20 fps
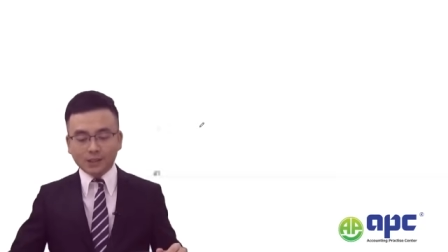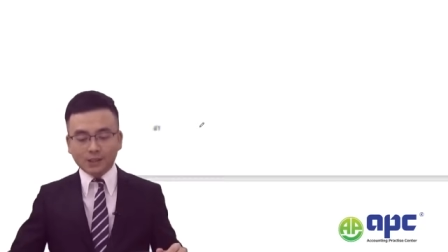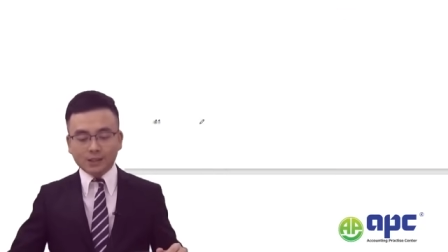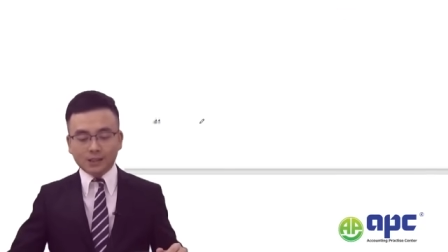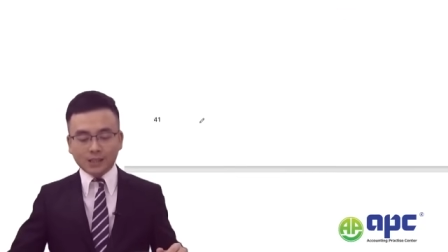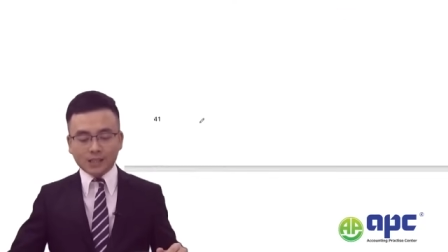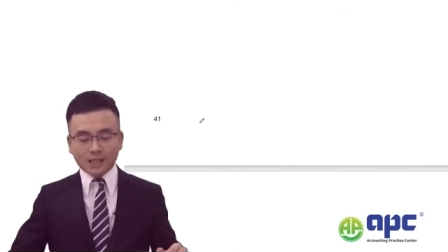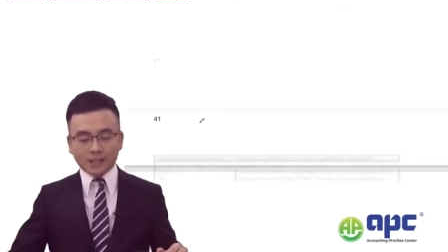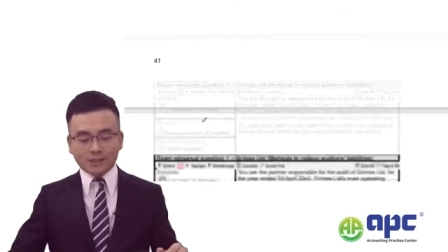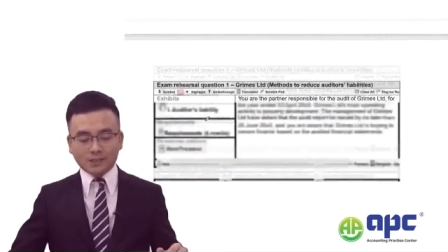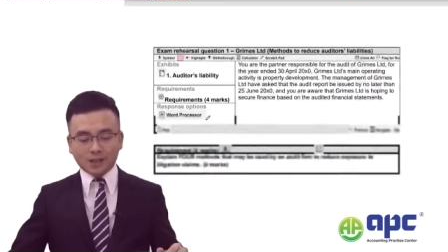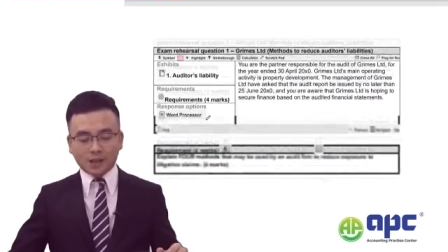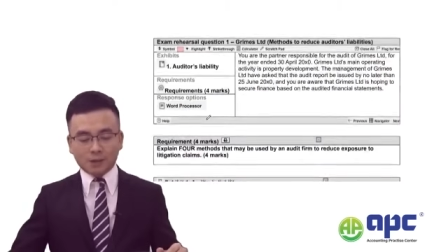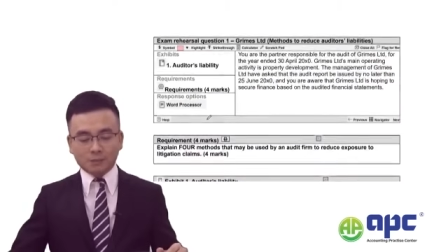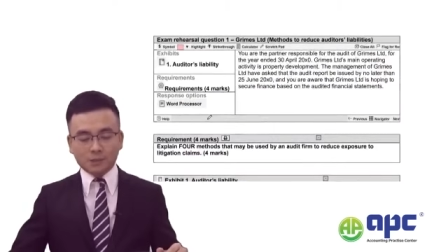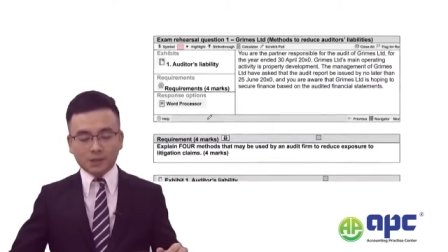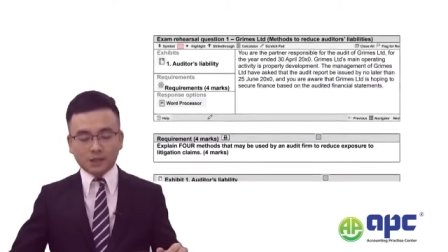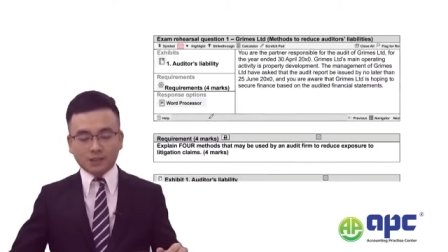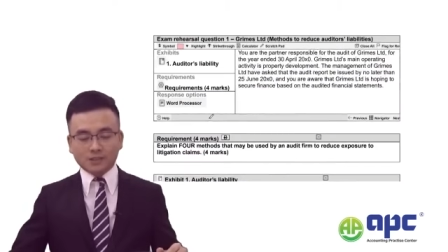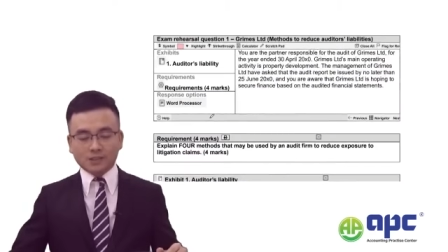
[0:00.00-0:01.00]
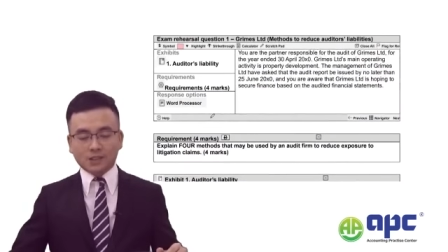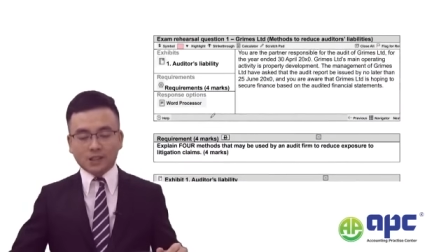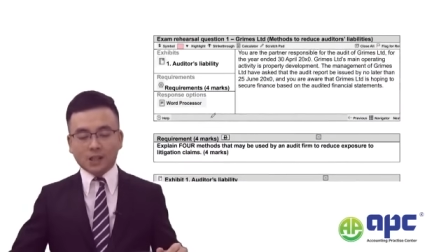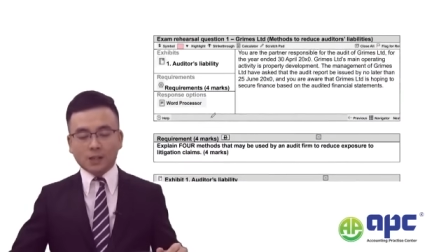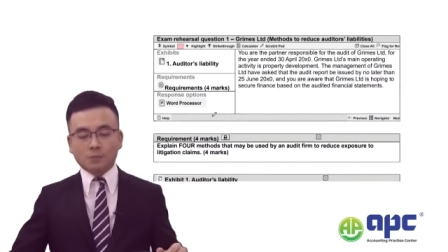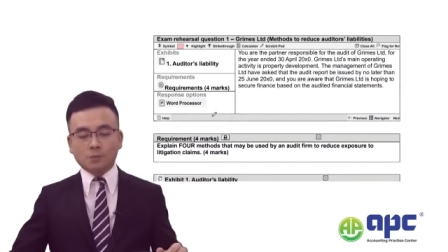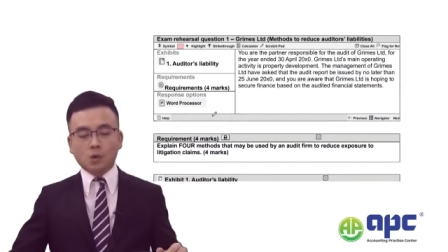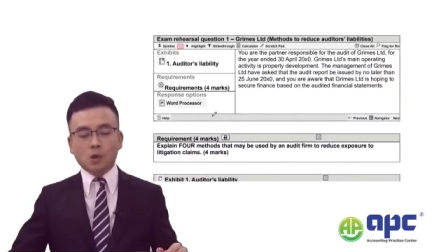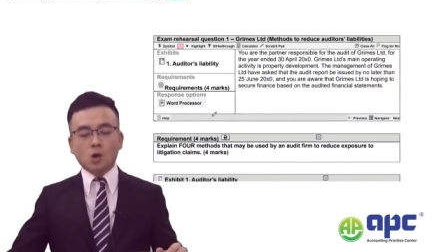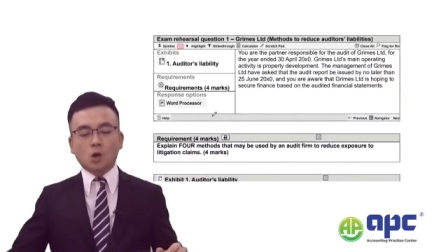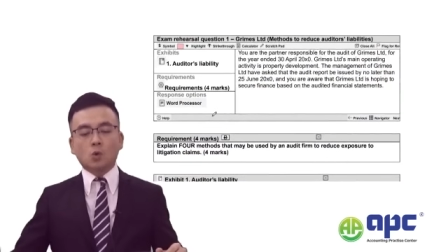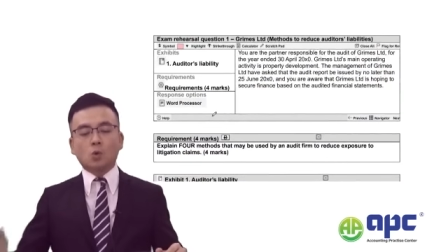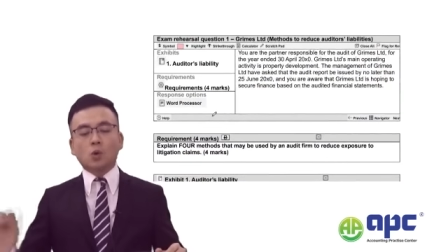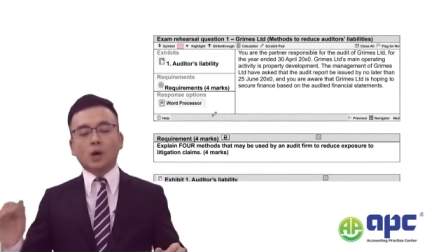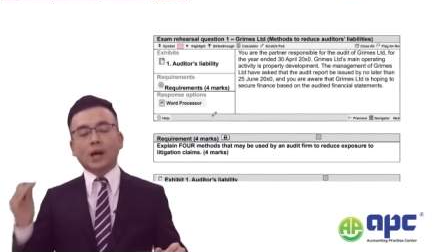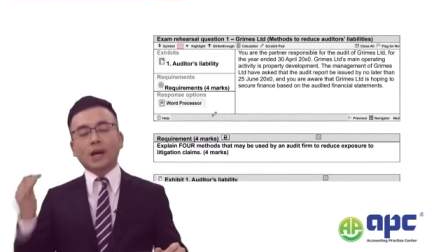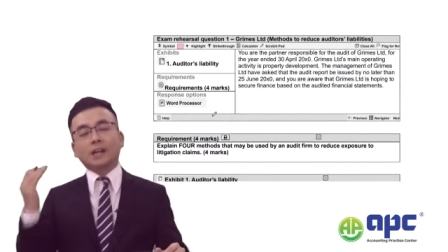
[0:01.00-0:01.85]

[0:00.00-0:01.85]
the examining team will